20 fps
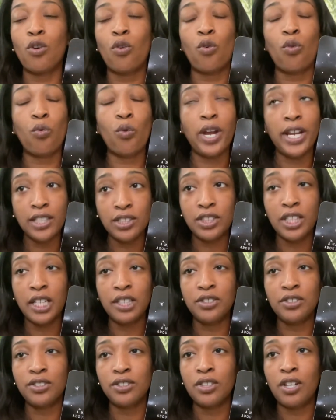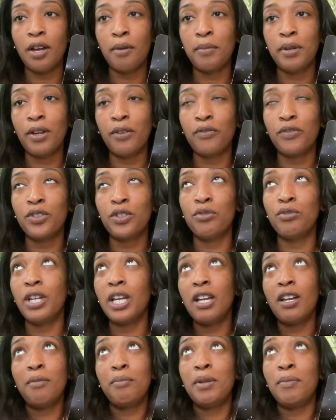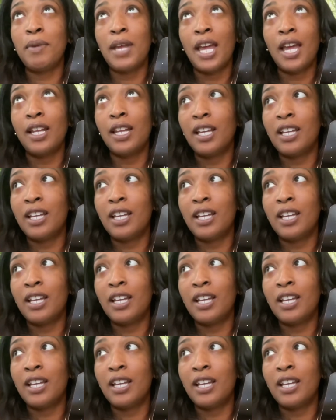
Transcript: great changes are coming up for you they could be bad